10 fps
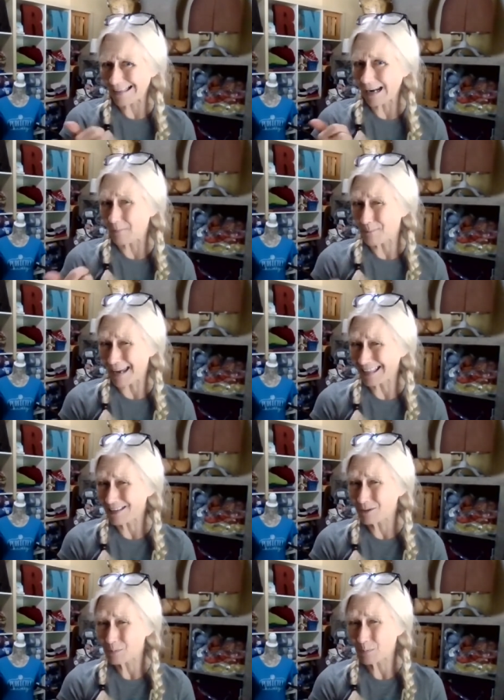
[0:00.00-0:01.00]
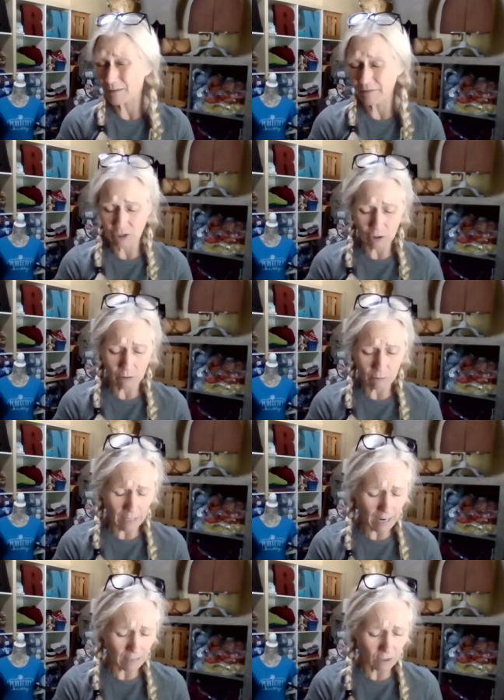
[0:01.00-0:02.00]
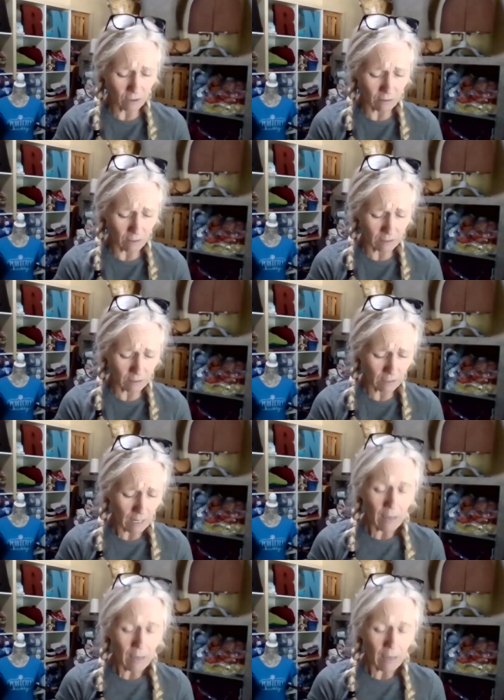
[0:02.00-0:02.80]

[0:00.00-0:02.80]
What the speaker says: that I make those provisional cast-ons.